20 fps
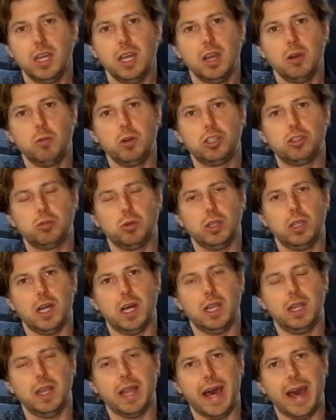which will
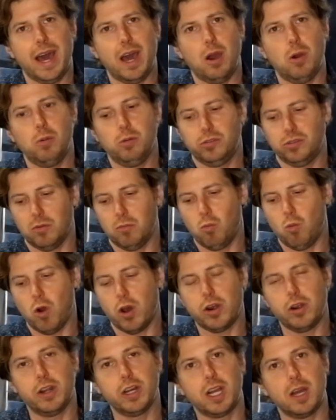allow some
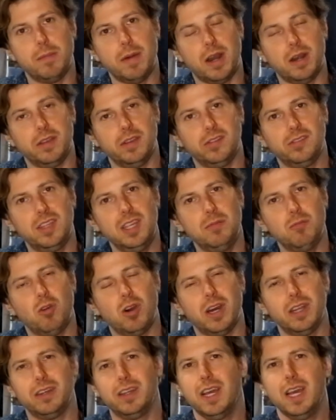water to come out of the steam
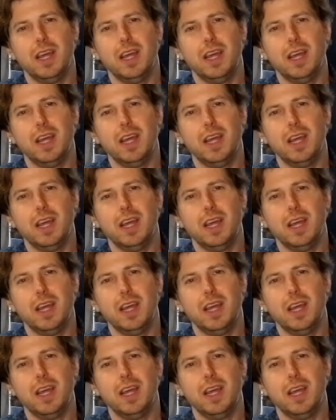wand,